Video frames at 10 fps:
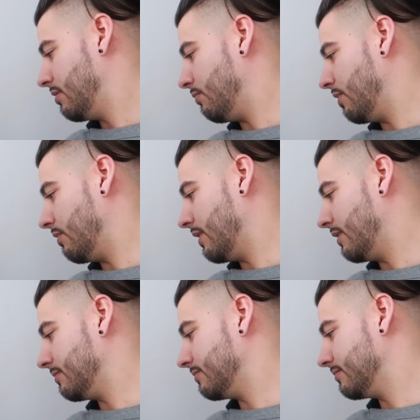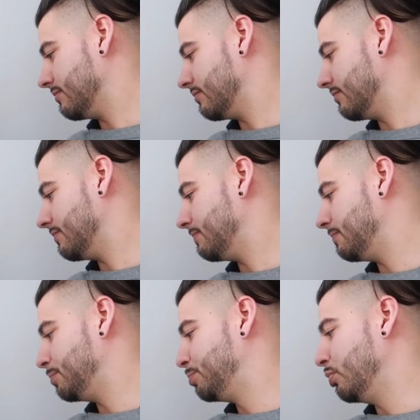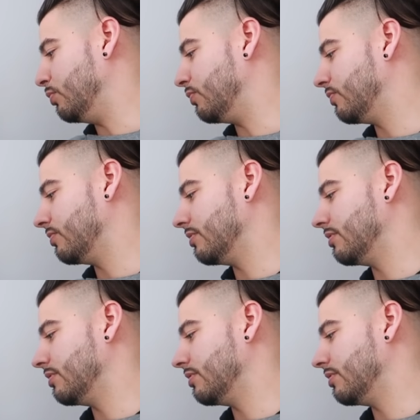We are at poof.